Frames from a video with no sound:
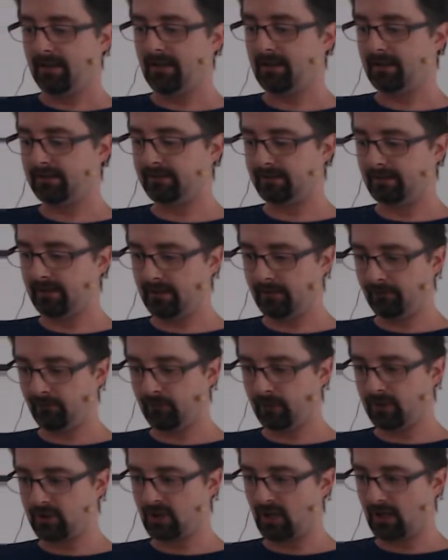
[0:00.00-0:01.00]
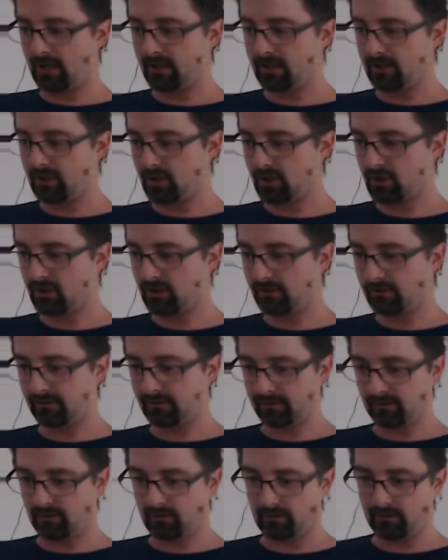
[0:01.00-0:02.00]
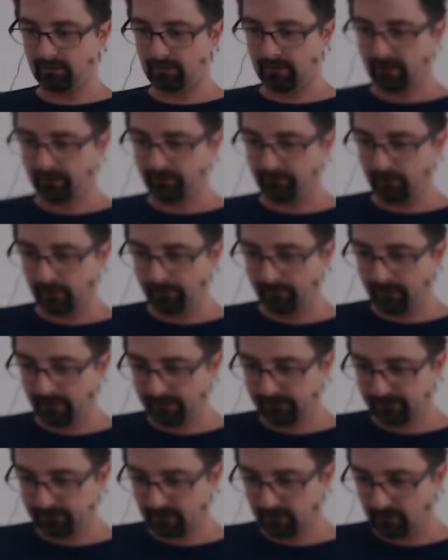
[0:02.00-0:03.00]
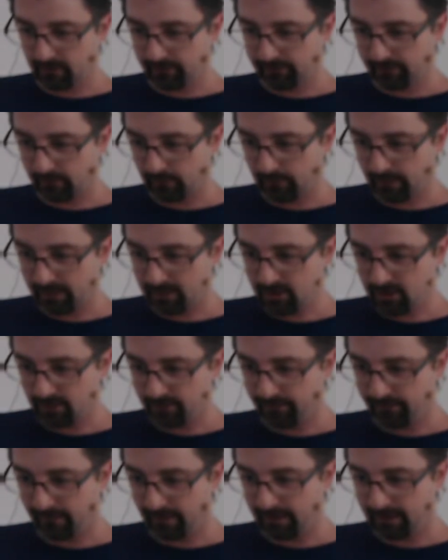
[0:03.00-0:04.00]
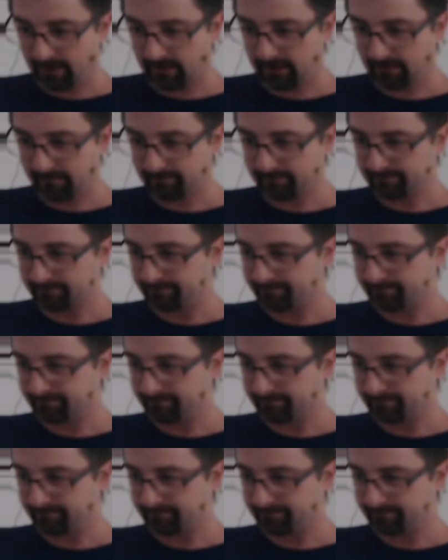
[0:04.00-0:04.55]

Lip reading: And if we change, or if we fix the configuration file,